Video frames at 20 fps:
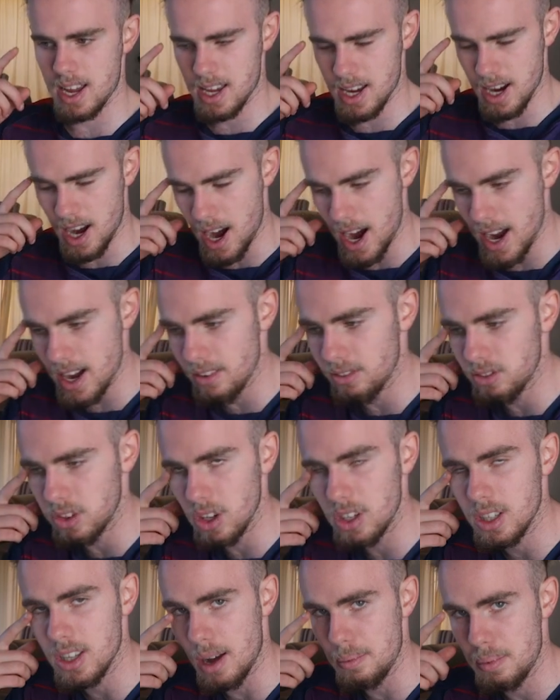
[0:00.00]
kind of
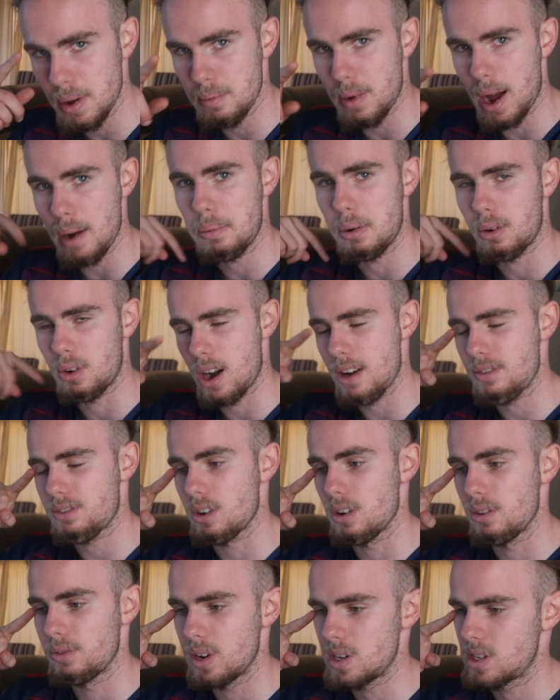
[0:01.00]
looked up in my
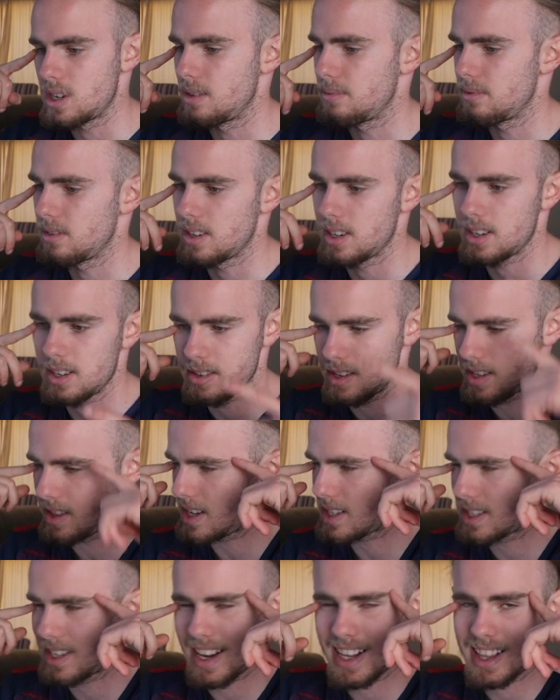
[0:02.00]
peripheral vision.
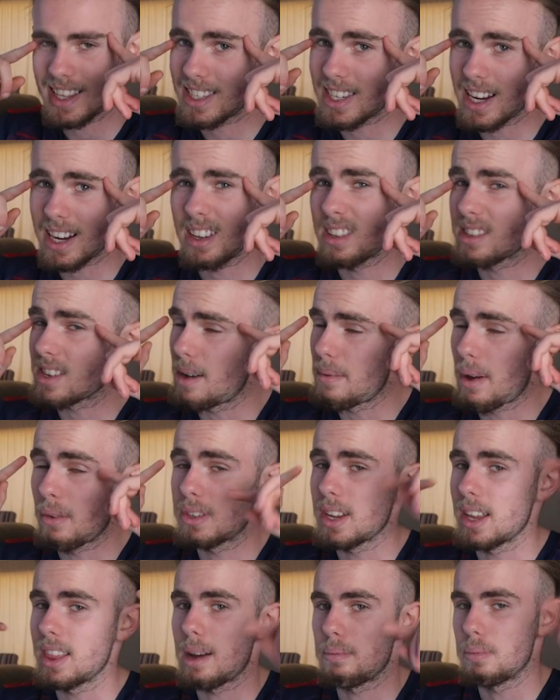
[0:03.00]
that's like the second time I've
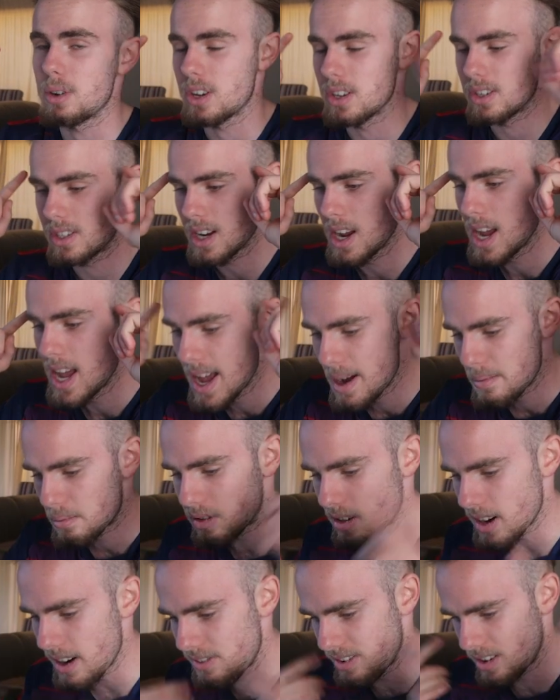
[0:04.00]
said that, because
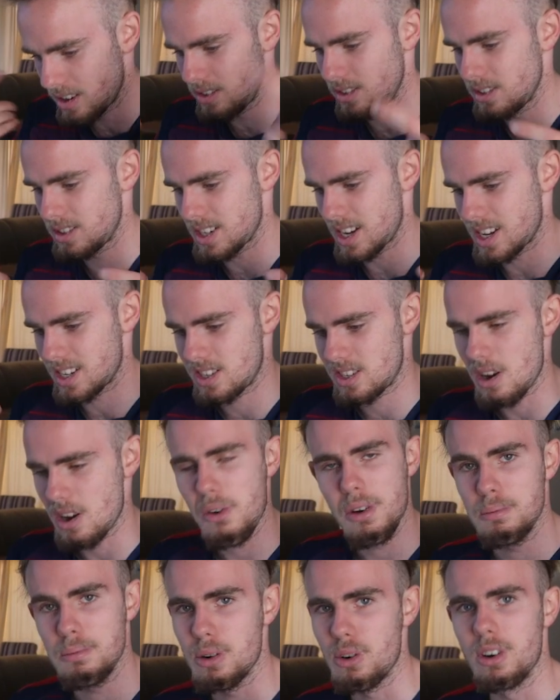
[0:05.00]
peripherals are
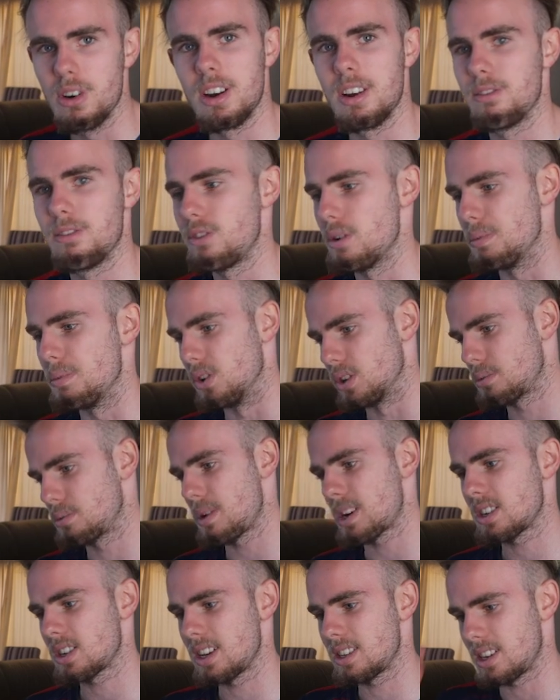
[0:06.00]
so important in football,
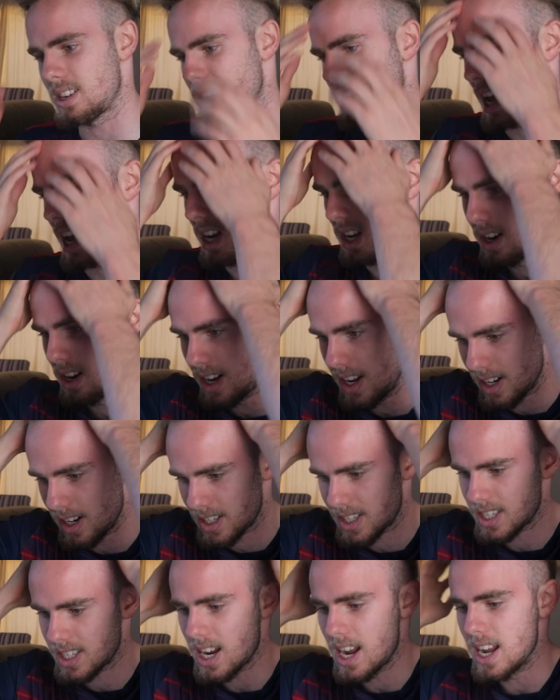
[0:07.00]
especially as a 10. You need to
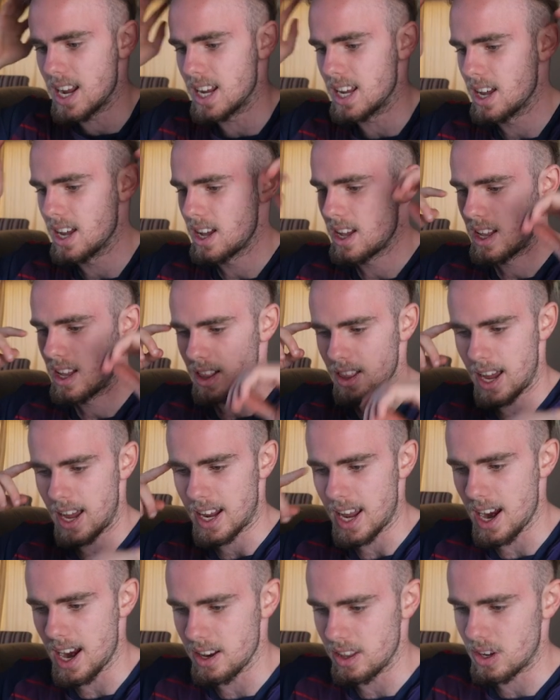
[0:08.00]
see,
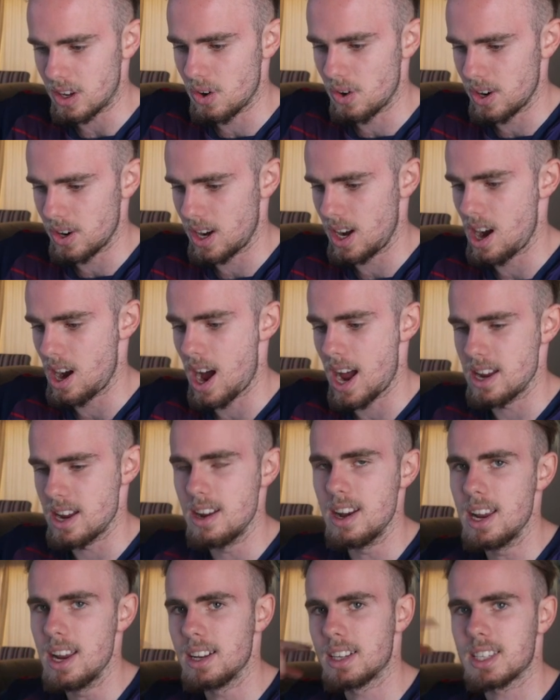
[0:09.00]
like out of the corner of your eye, you
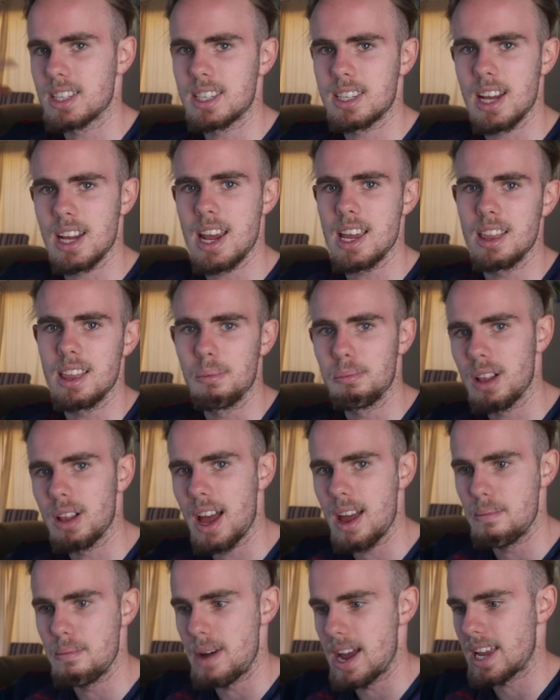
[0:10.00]
need to see the
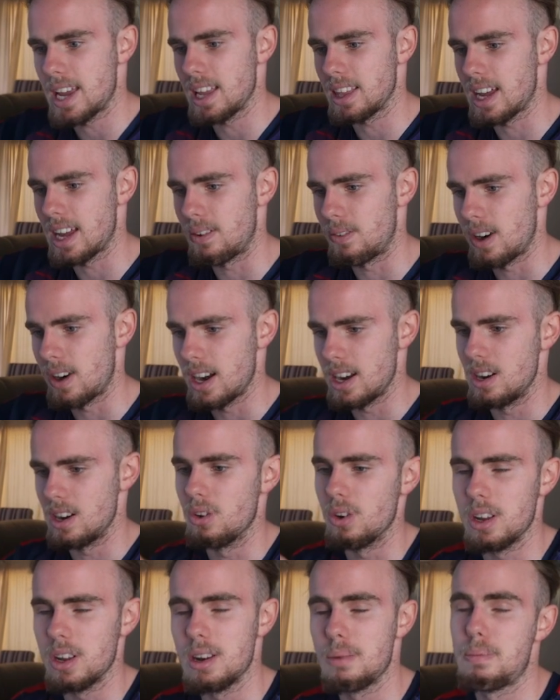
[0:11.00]
player making that run in
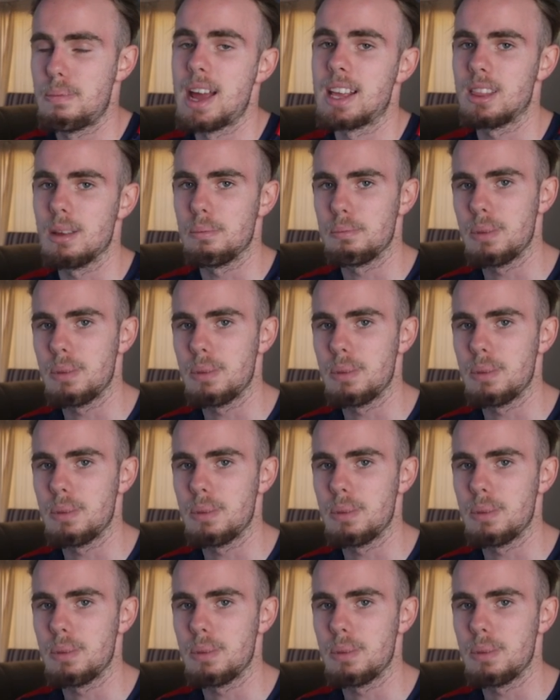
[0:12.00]
order to make the